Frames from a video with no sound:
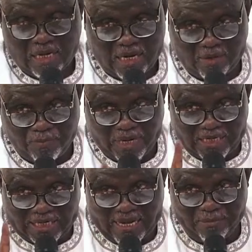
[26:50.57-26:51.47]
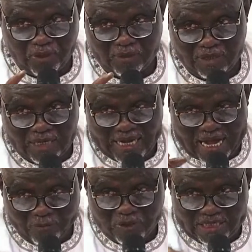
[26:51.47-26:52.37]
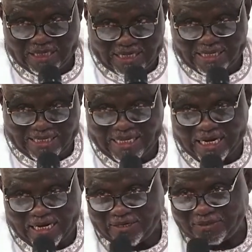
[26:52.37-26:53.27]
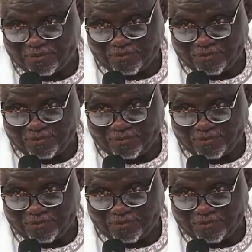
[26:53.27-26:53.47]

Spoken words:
And by the time the counting is done,